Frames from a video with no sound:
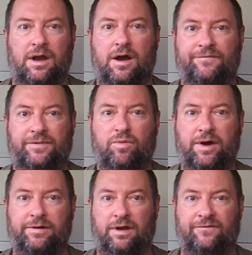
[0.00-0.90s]
of the
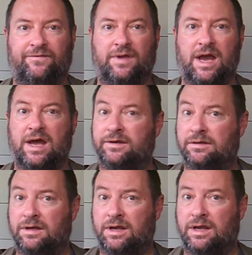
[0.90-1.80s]
wildlife, and
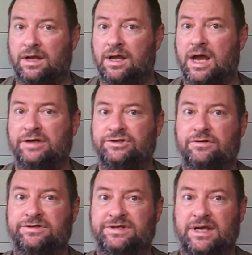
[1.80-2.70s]
as you
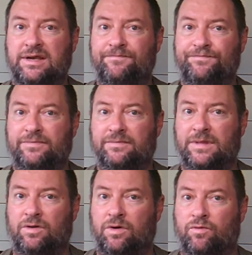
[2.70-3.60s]
can see,
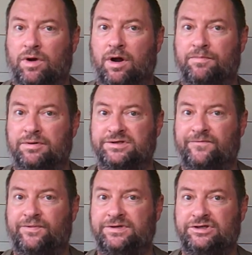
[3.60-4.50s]
I'll put some
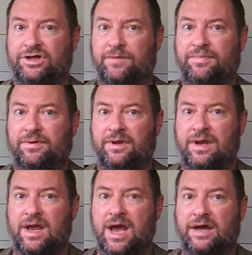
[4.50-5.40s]
footage up
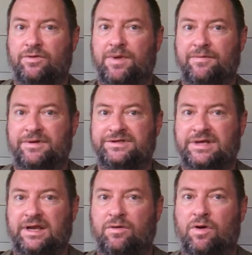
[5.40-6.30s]
and you'll be able to
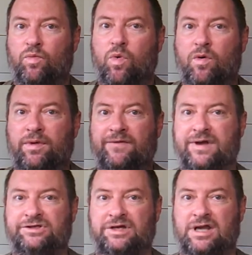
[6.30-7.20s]
see what we have
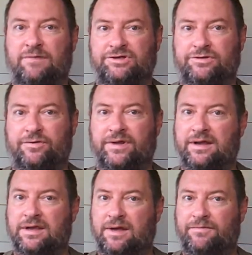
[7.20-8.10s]
actually captured on that
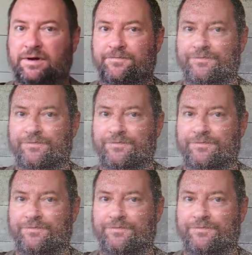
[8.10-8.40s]
camera.